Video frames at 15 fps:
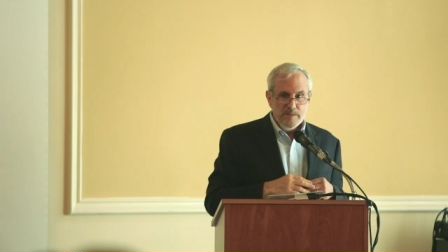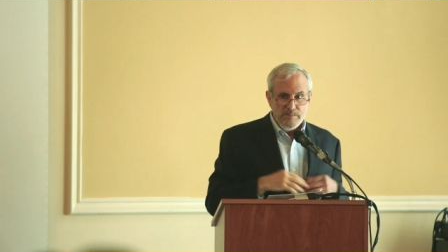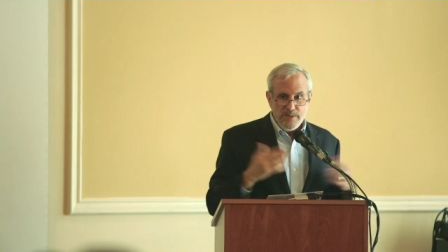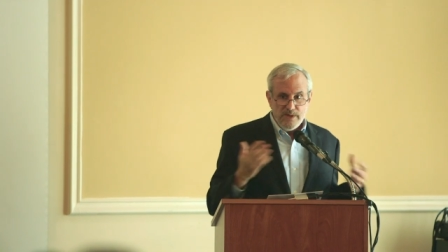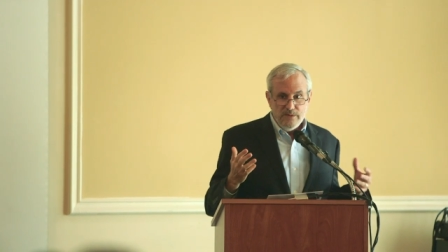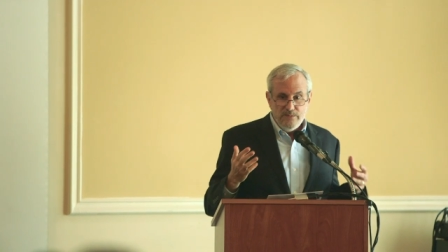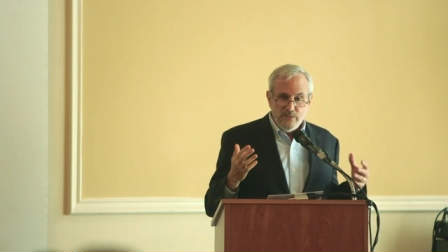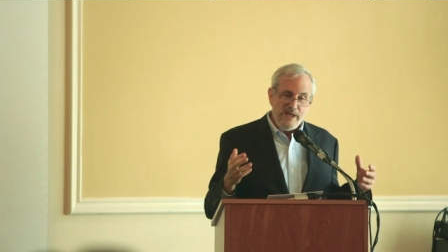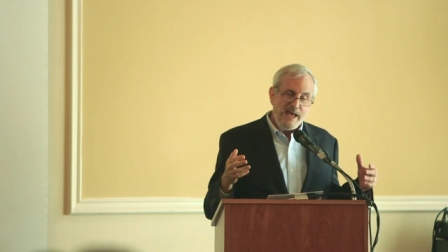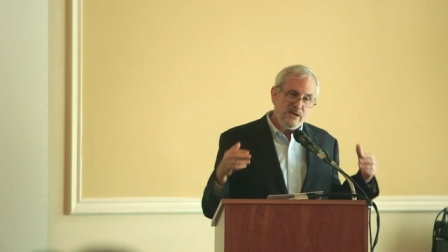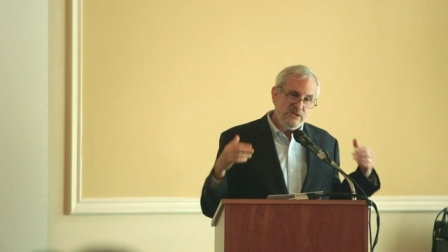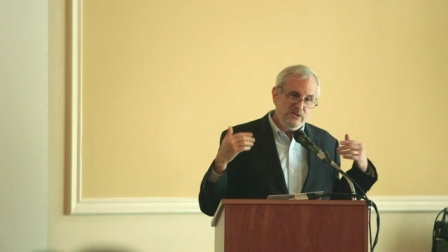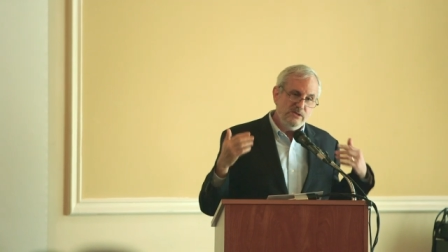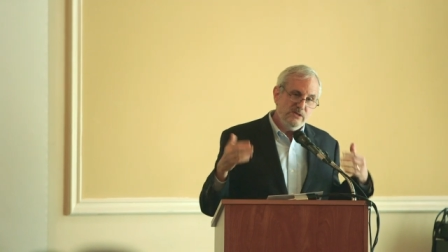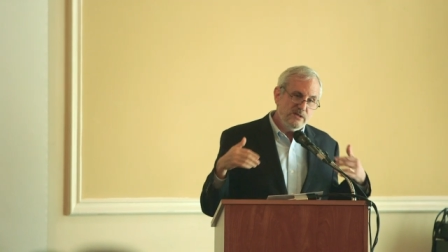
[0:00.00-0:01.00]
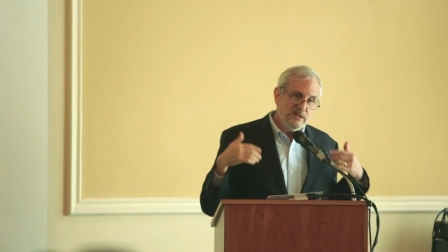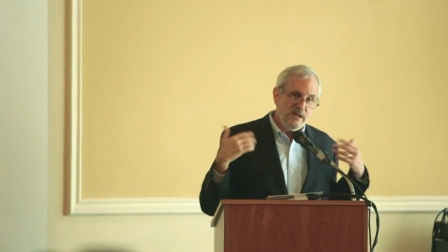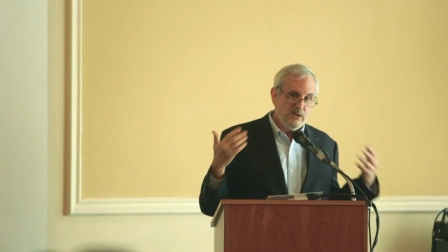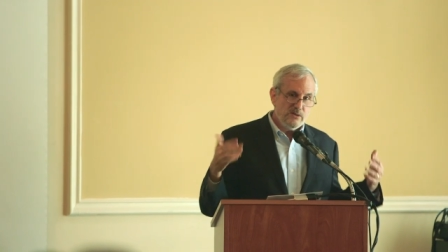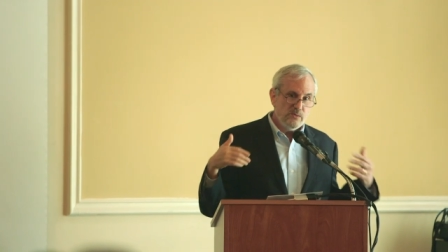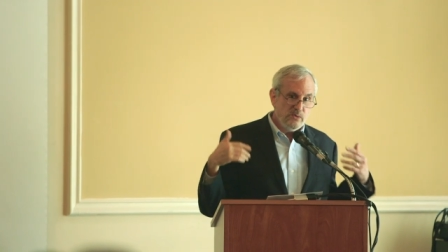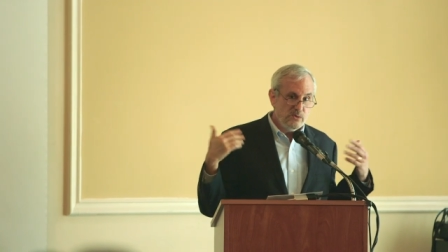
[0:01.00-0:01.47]
But if we actually look at
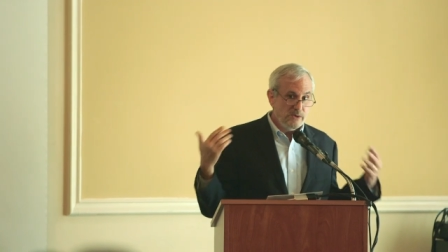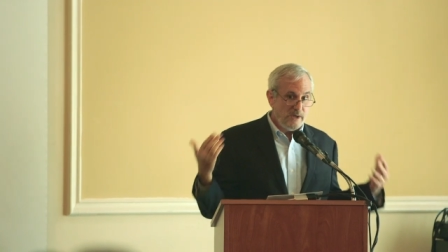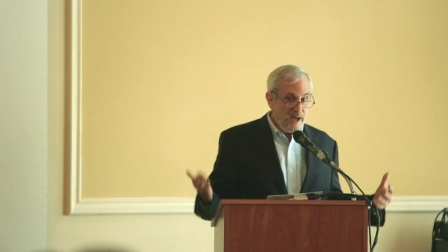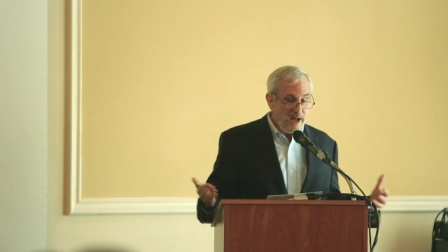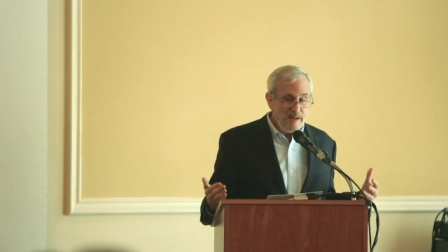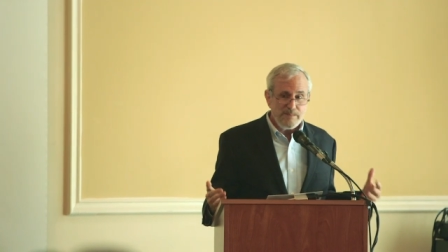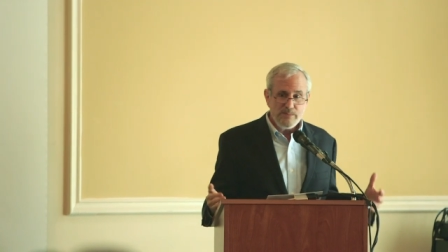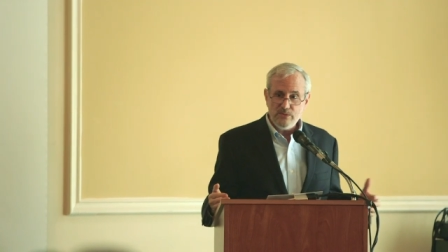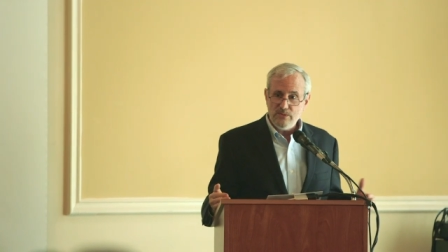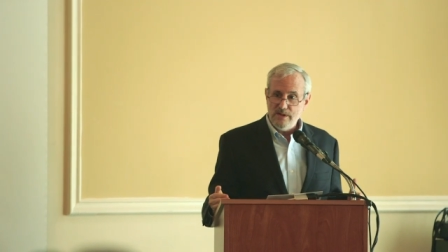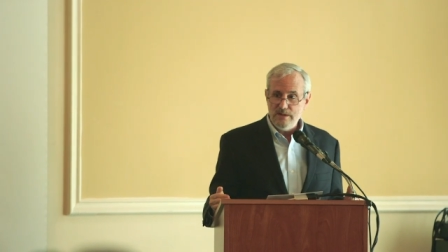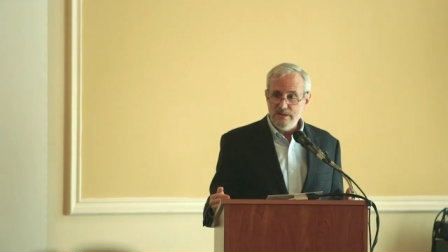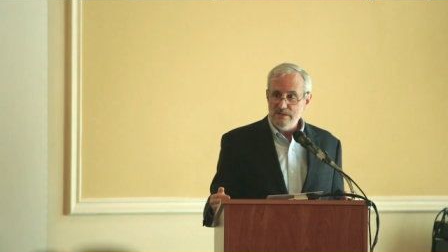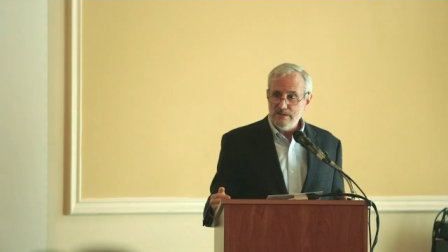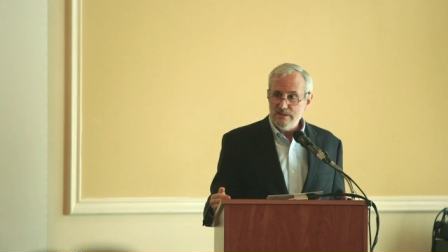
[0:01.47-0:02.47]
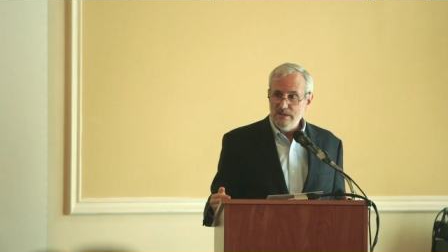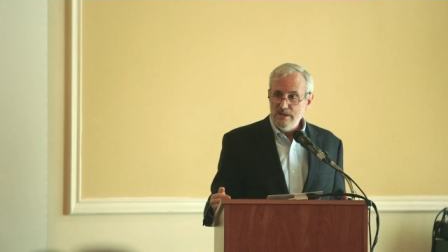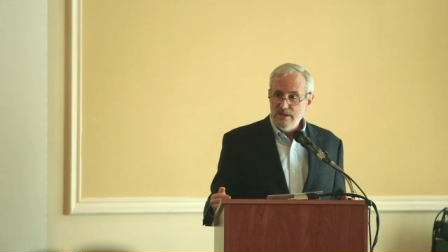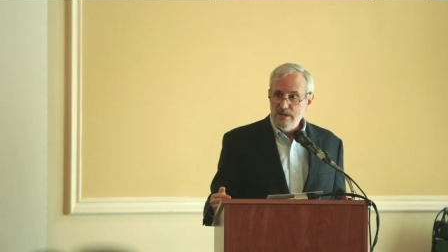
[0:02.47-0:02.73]
how the world operates,